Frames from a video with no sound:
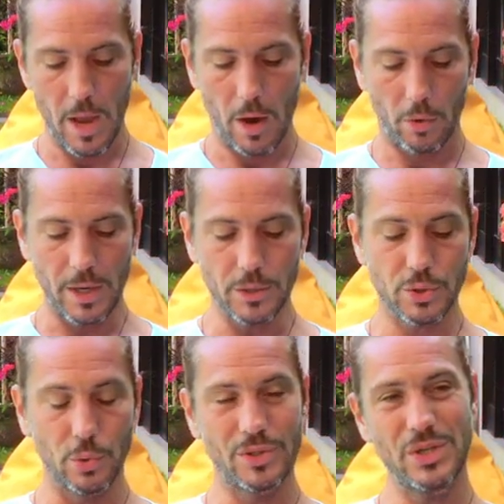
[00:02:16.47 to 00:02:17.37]
Okay,
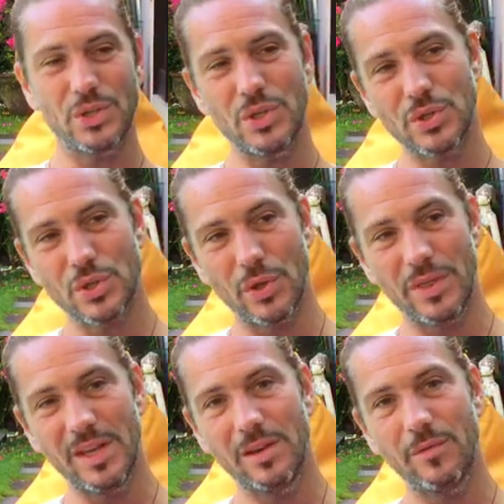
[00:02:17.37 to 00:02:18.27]
so this is
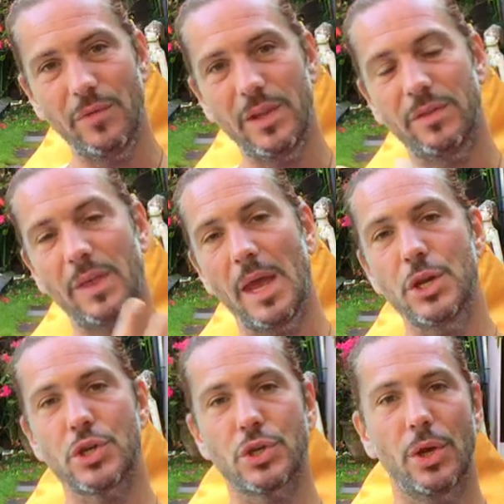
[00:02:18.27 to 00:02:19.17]
an
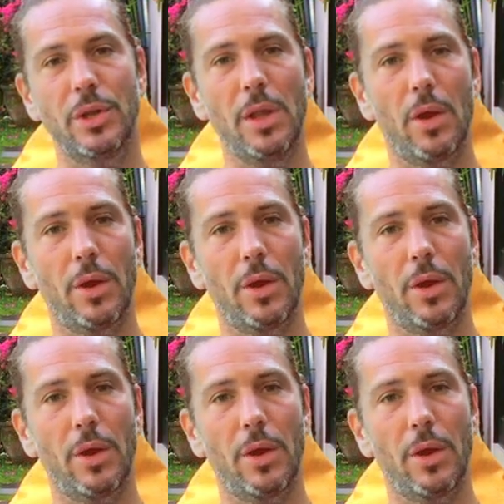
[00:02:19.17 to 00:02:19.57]
invitation,